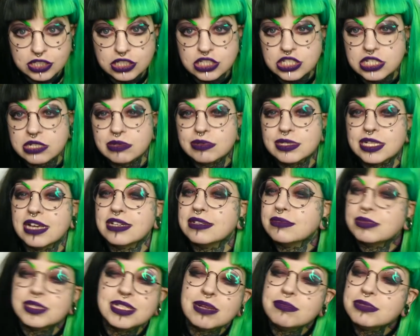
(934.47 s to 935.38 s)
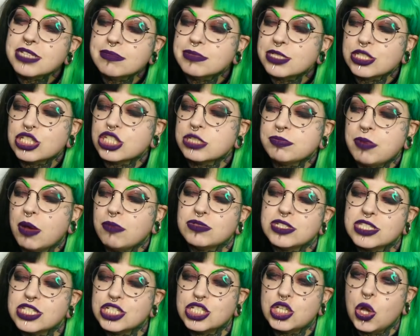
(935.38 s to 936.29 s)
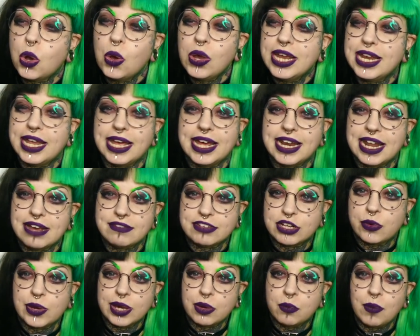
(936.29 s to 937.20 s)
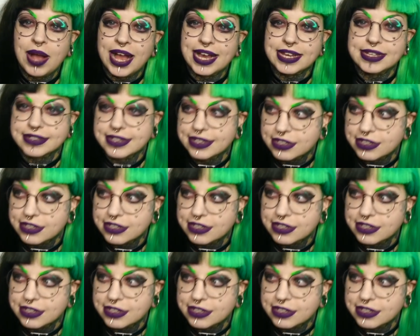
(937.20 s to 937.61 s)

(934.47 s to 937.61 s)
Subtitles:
and she was like, well, sometimes I just pop to the toilet and have a quick wank.